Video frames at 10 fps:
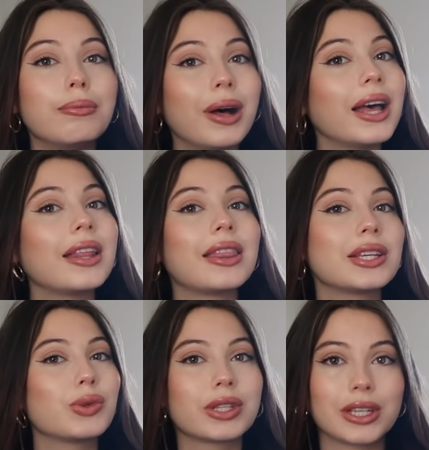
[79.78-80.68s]
but
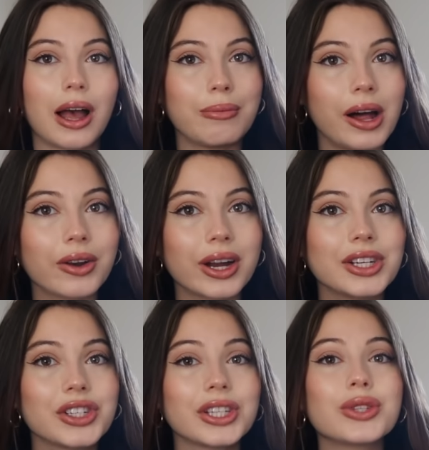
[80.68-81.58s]
this was not
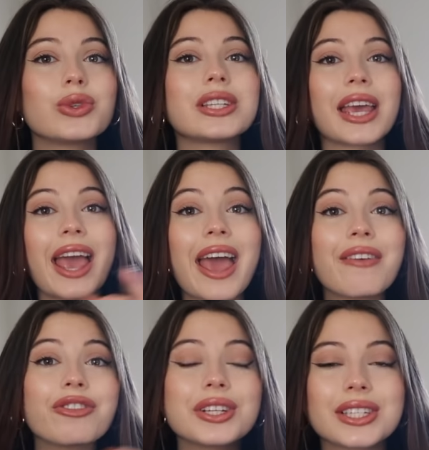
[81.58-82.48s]
moderation. This was like
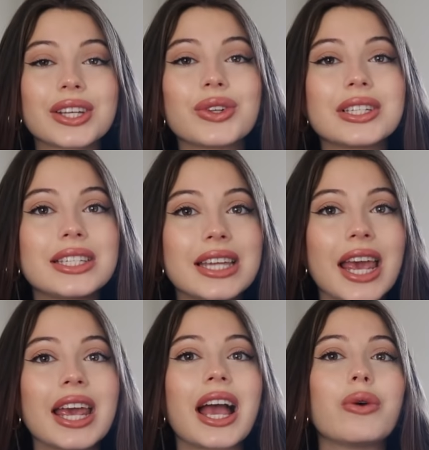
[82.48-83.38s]
every single
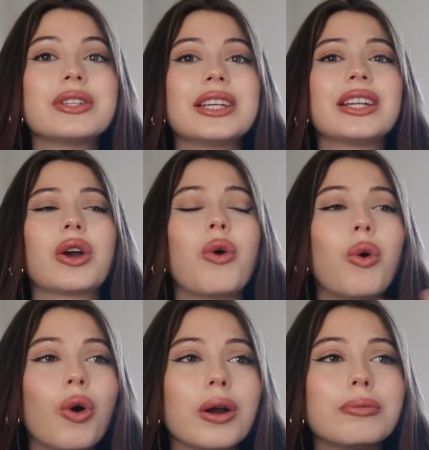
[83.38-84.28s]
day I was eating
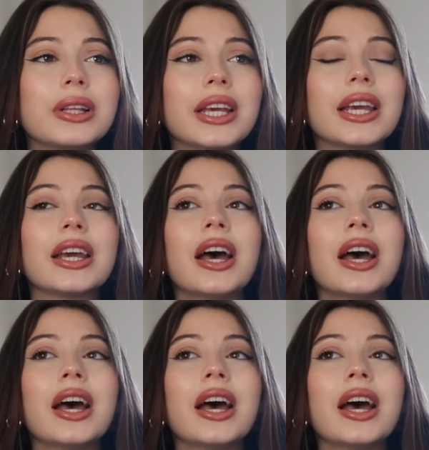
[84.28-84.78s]
horribly.